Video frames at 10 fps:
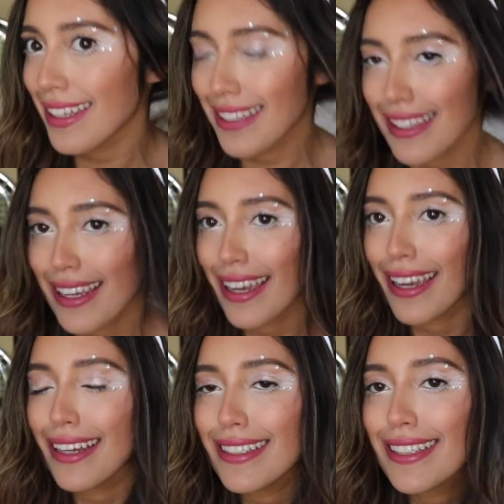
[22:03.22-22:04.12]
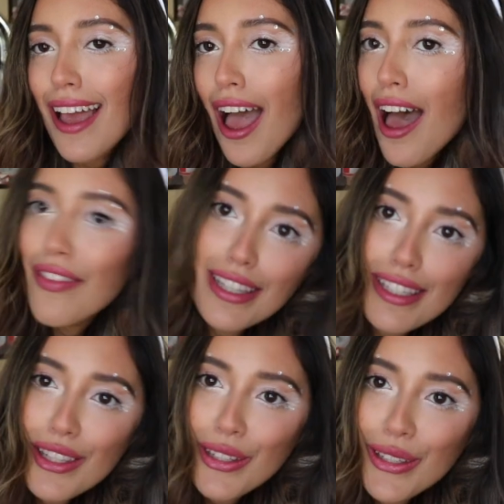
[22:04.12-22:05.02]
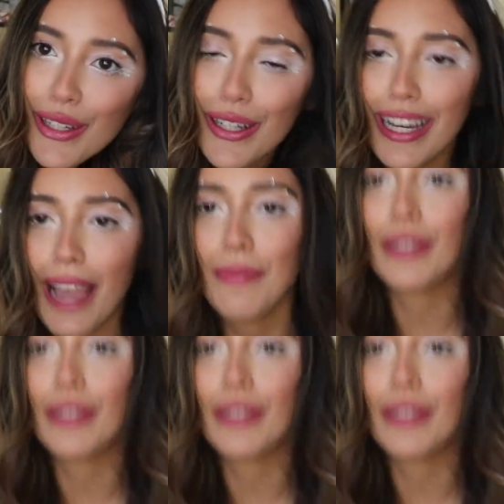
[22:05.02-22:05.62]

this is it. This is the look. I